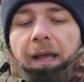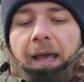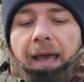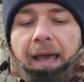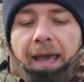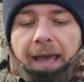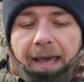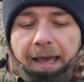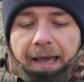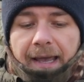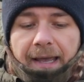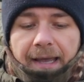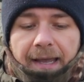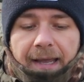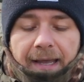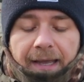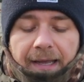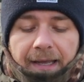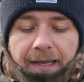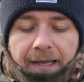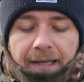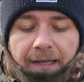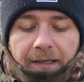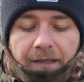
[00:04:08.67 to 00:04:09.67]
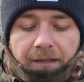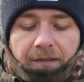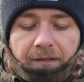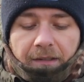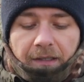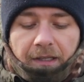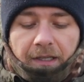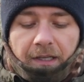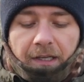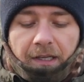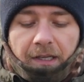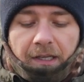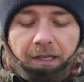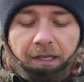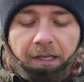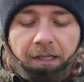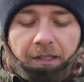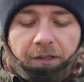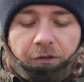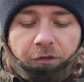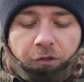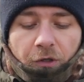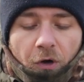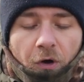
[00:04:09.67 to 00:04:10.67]
and
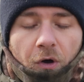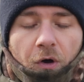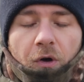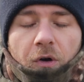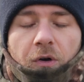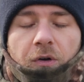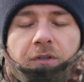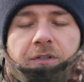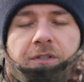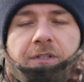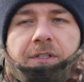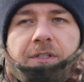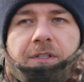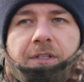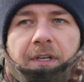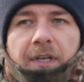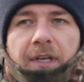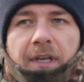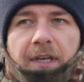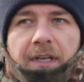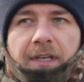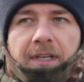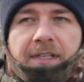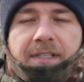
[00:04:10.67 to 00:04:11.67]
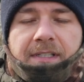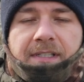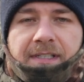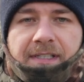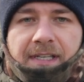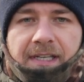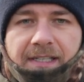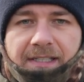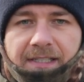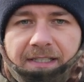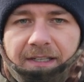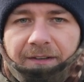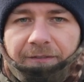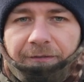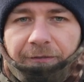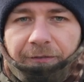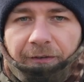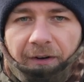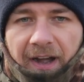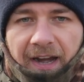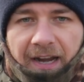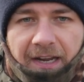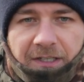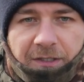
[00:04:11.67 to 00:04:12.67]
it does 60
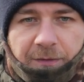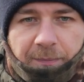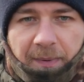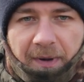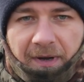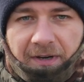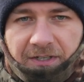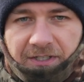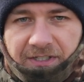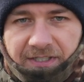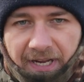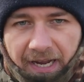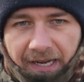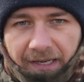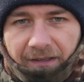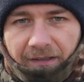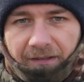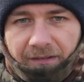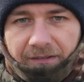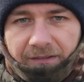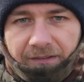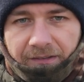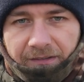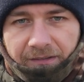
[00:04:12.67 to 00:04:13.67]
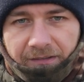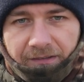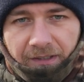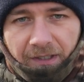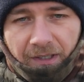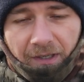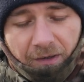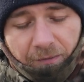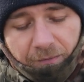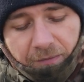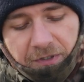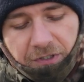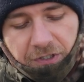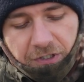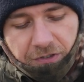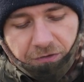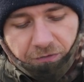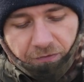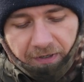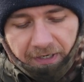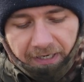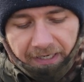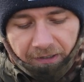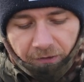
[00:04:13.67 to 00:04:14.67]
frames per second, which
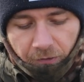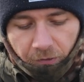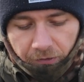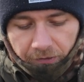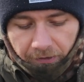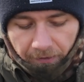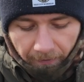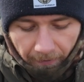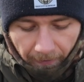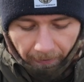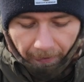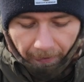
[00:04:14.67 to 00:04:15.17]
is really good.